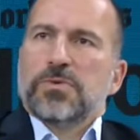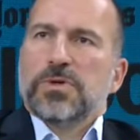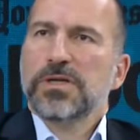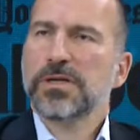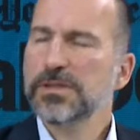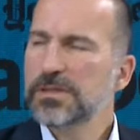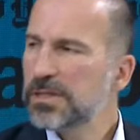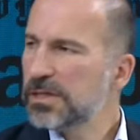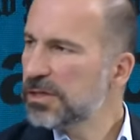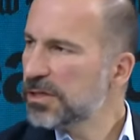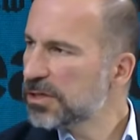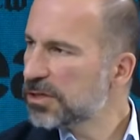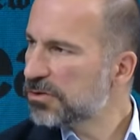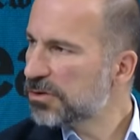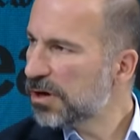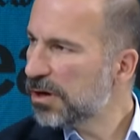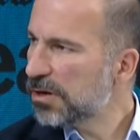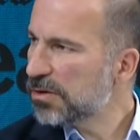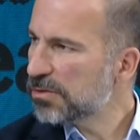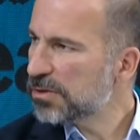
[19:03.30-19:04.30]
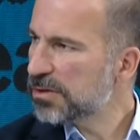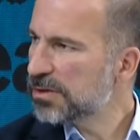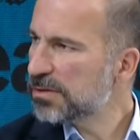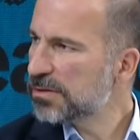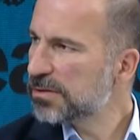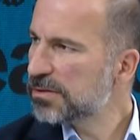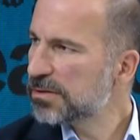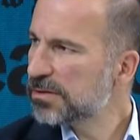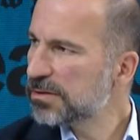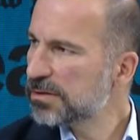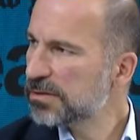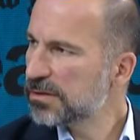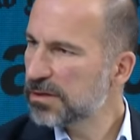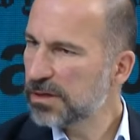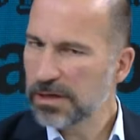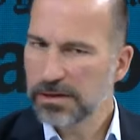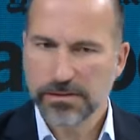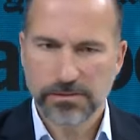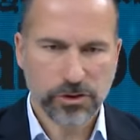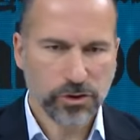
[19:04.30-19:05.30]
would continue to grow.
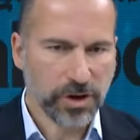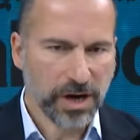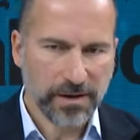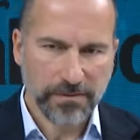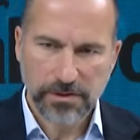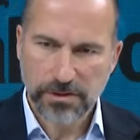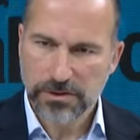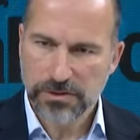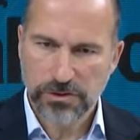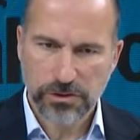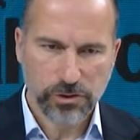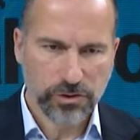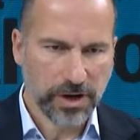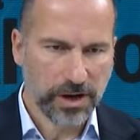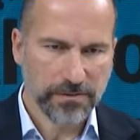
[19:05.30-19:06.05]
The drivers